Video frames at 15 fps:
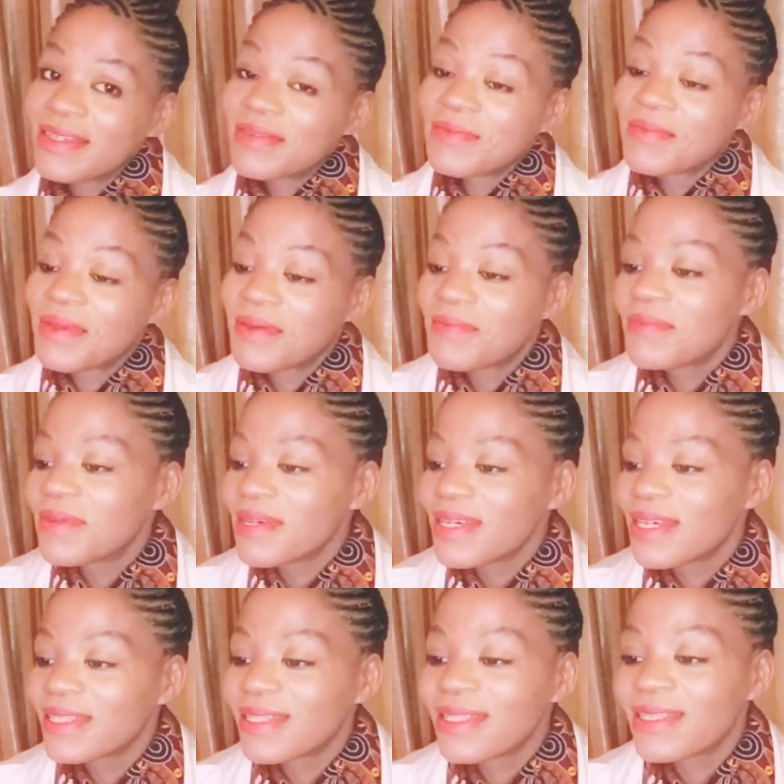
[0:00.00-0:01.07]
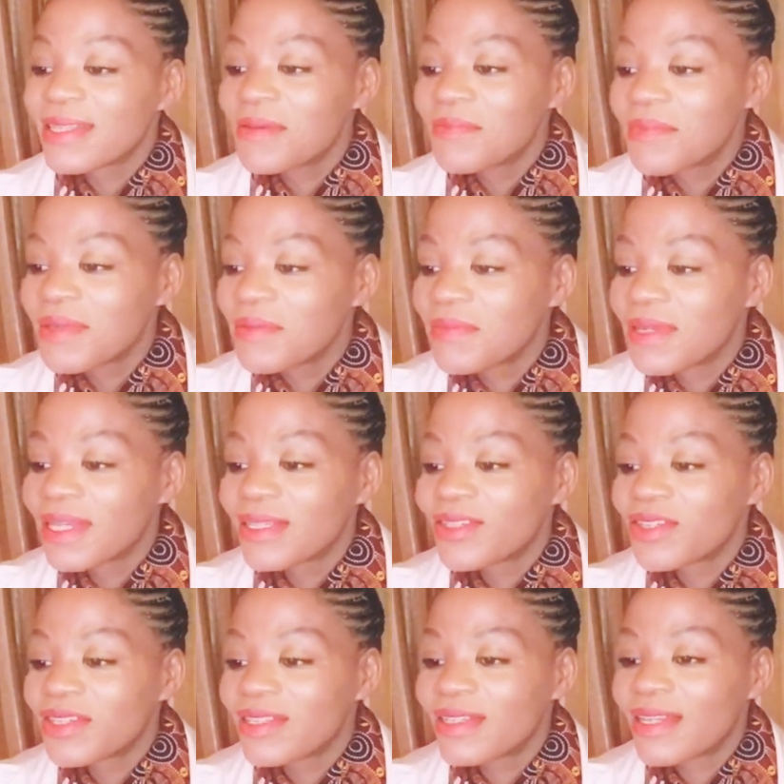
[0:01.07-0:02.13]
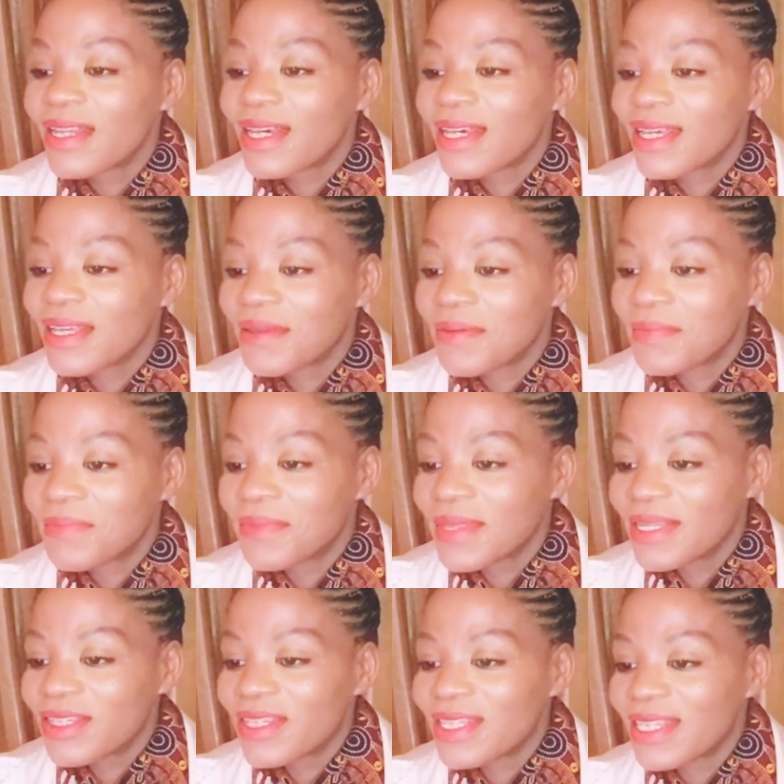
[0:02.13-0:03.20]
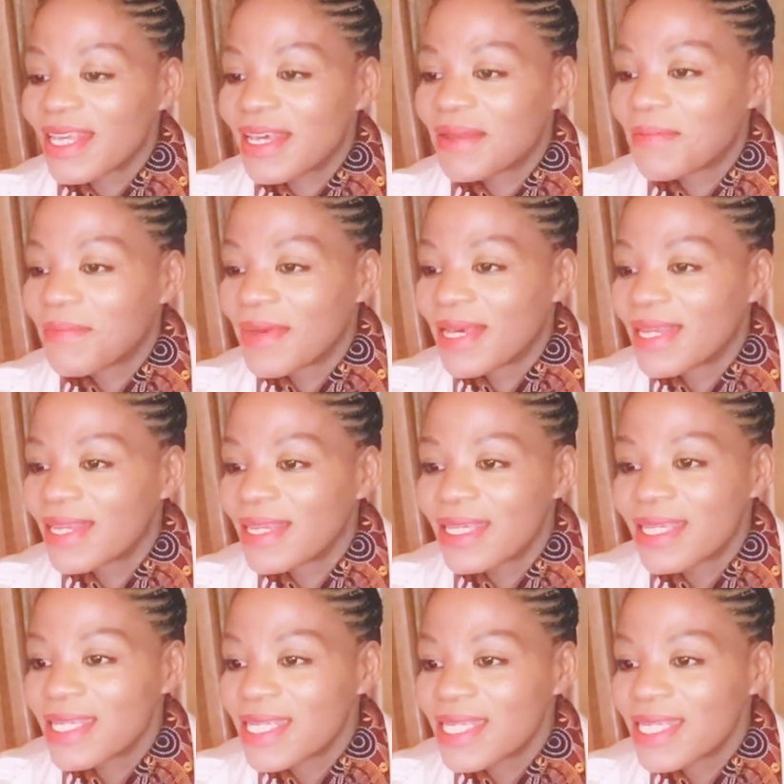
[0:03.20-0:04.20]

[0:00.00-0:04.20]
Remember, I said some people are just lucky, they just get money